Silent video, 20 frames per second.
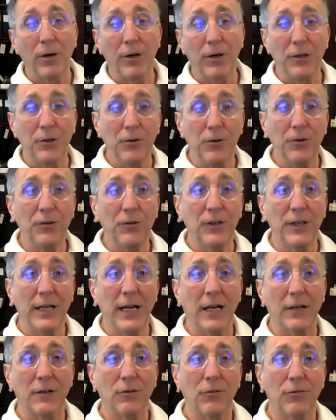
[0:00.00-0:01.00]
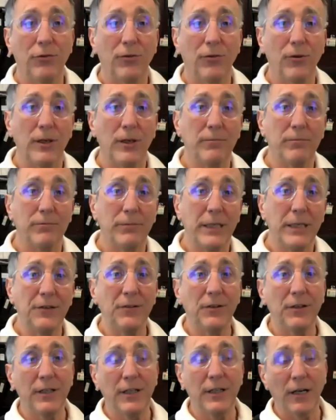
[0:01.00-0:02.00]
were using
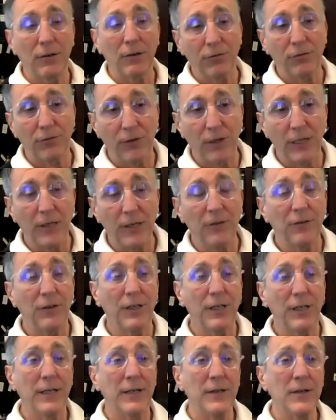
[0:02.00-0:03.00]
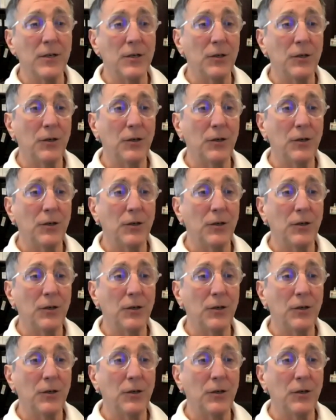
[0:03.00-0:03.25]
hydrophobicity, hydrophilicity,